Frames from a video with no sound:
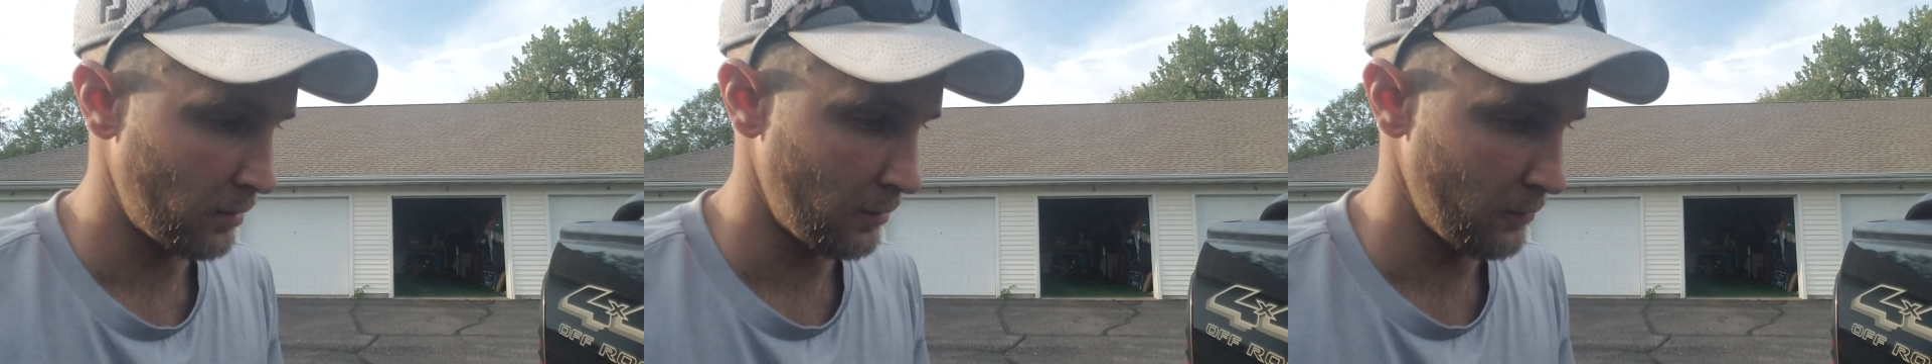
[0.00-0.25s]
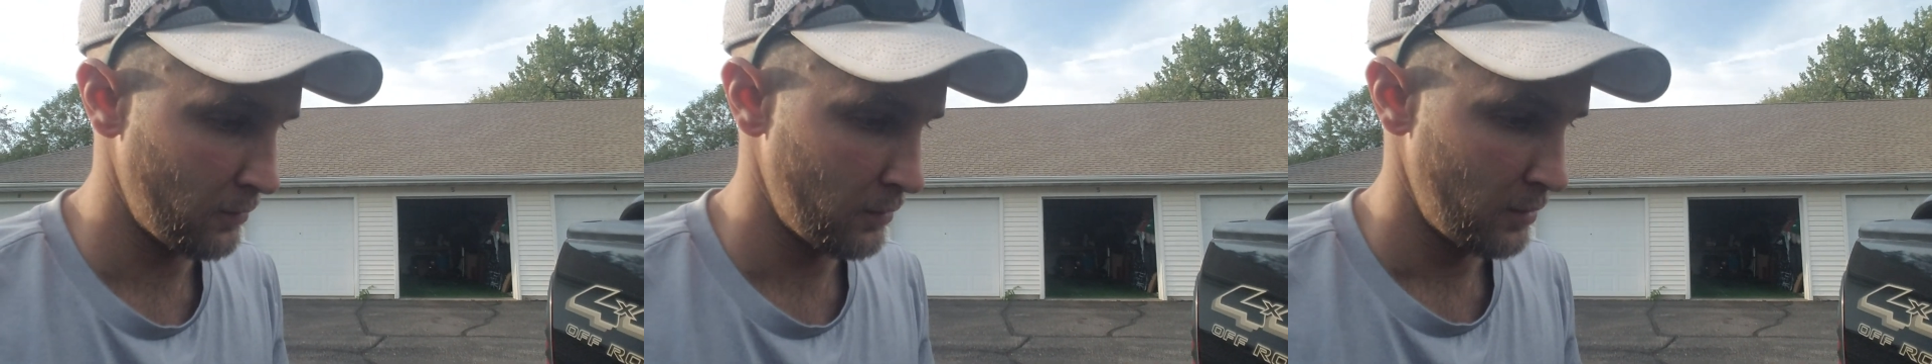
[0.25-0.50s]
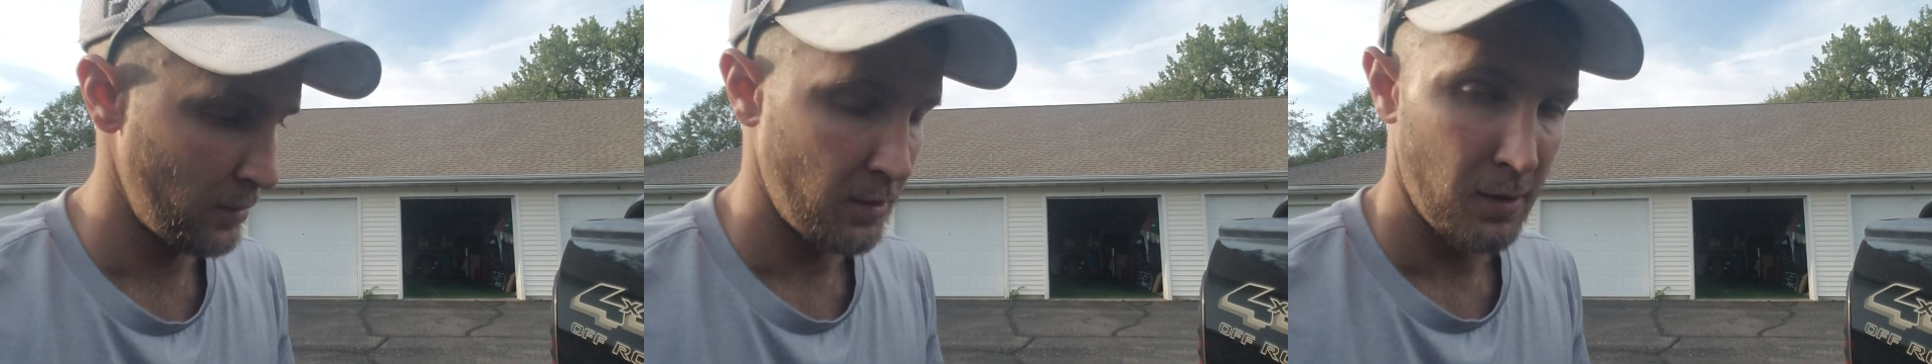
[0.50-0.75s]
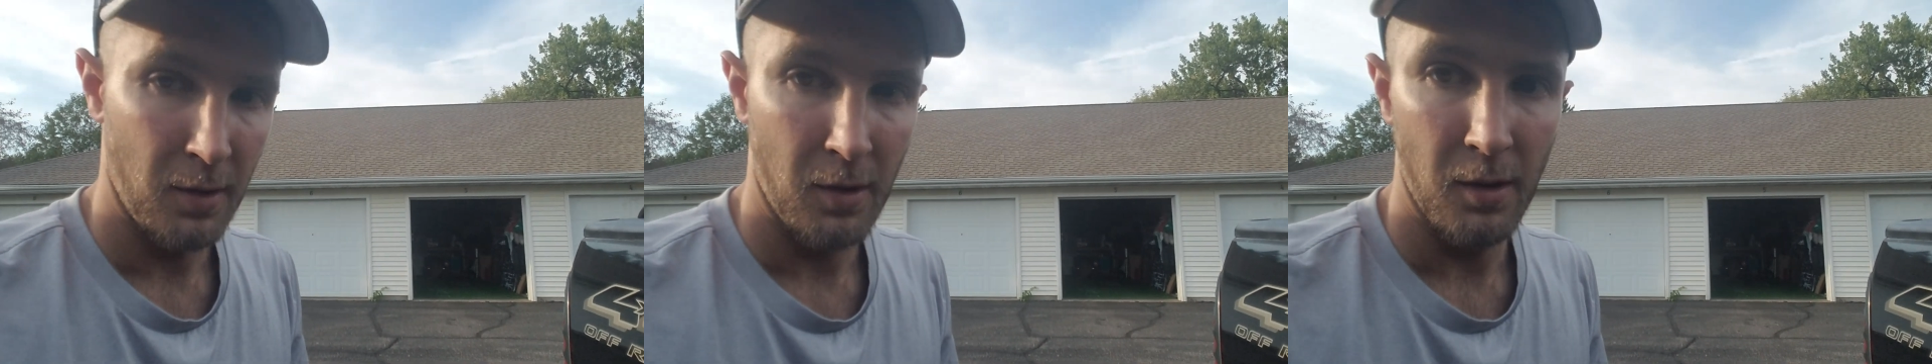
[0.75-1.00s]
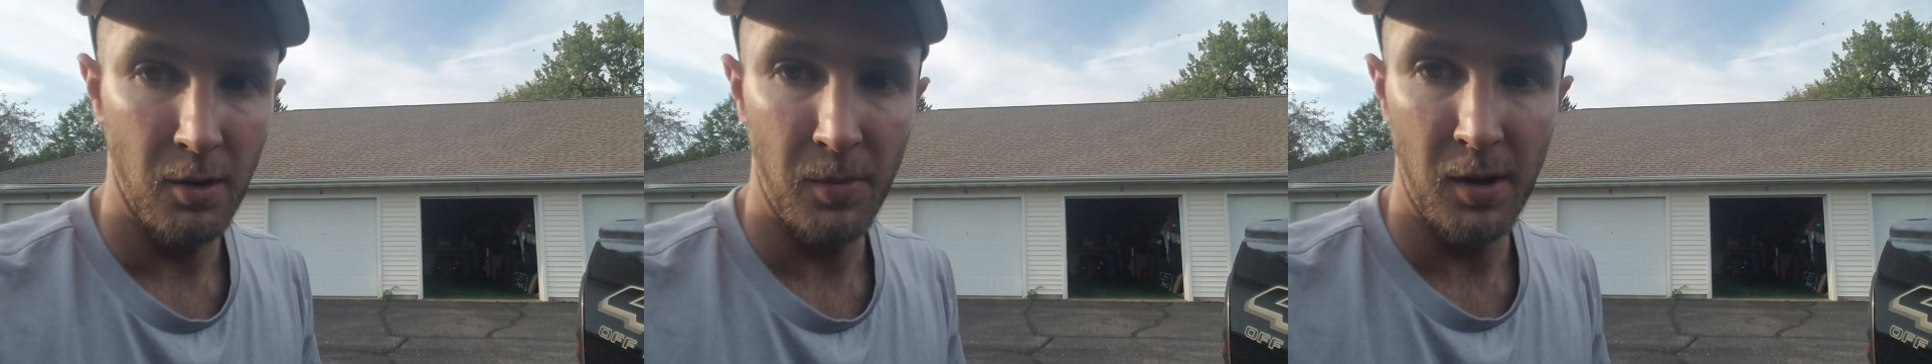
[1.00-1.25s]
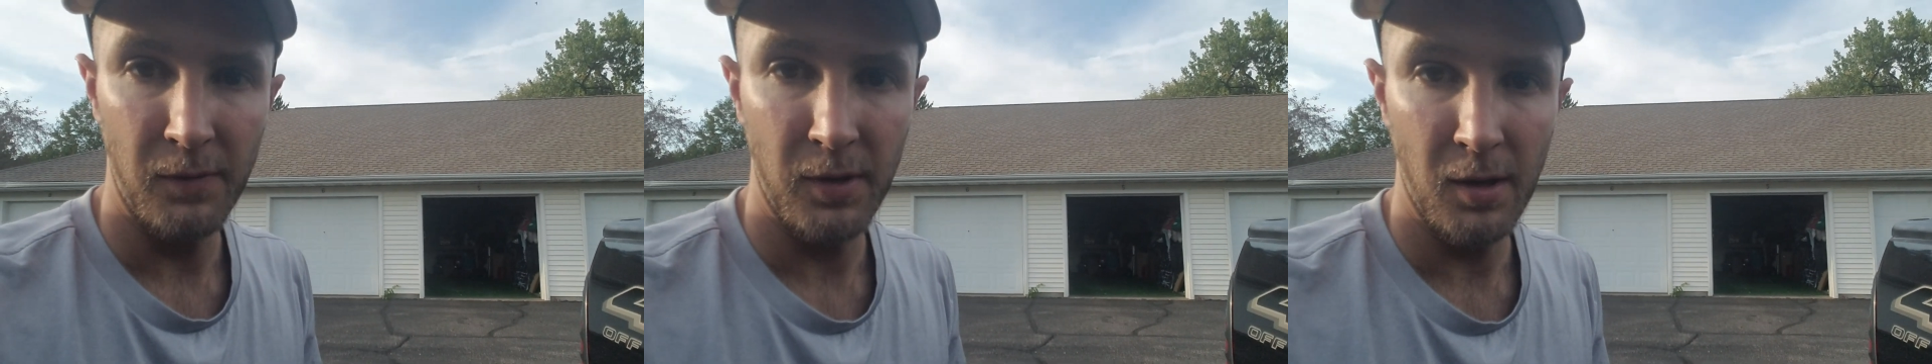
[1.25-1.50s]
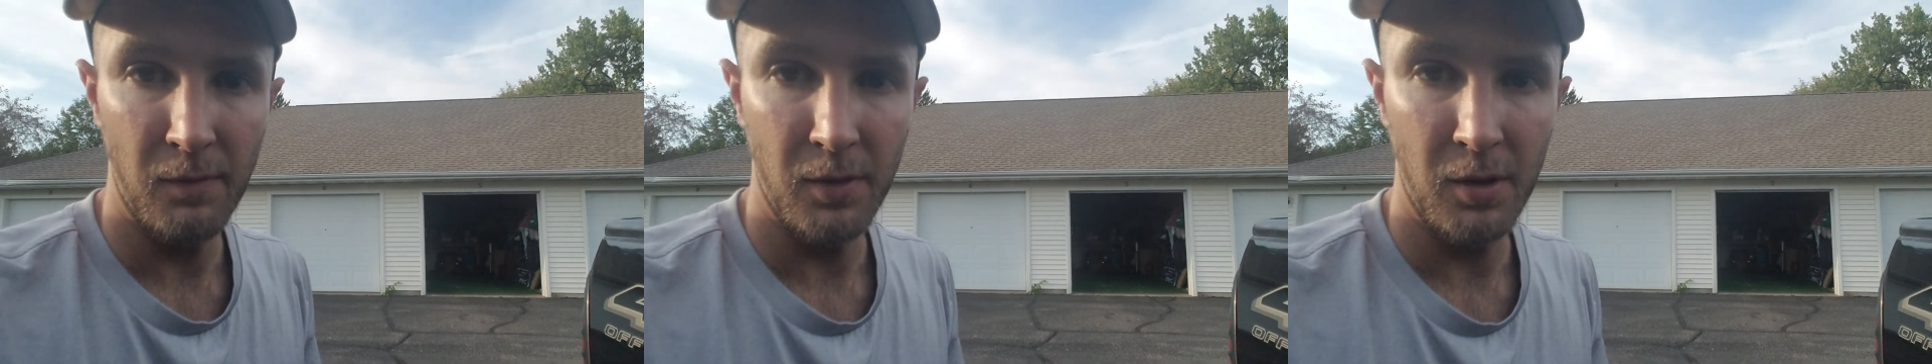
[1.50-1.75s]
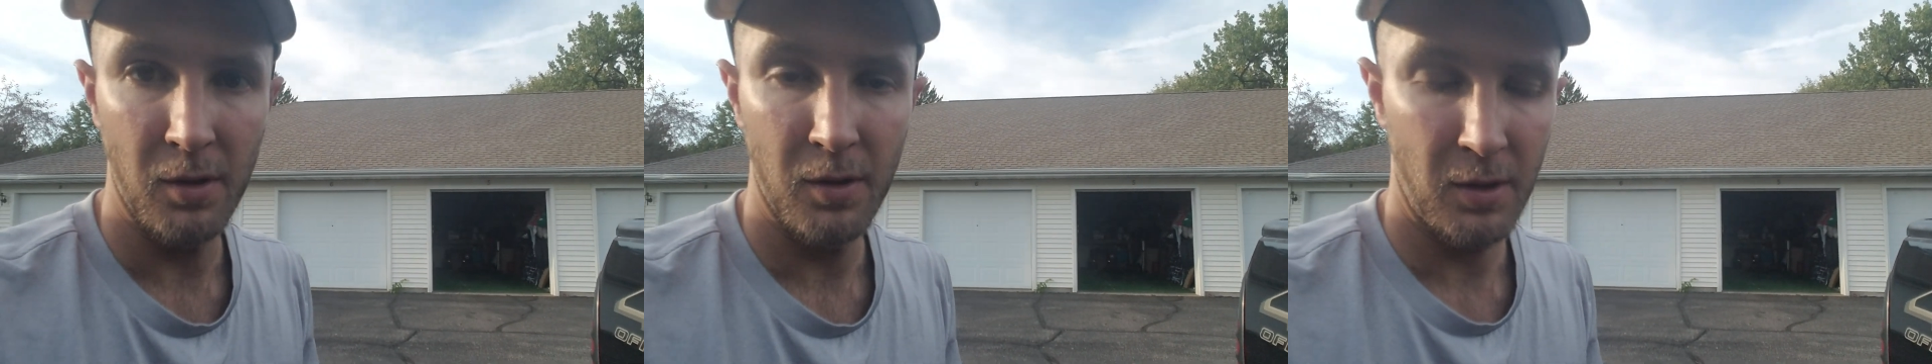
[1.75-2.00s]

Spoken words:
So I'm gonna have to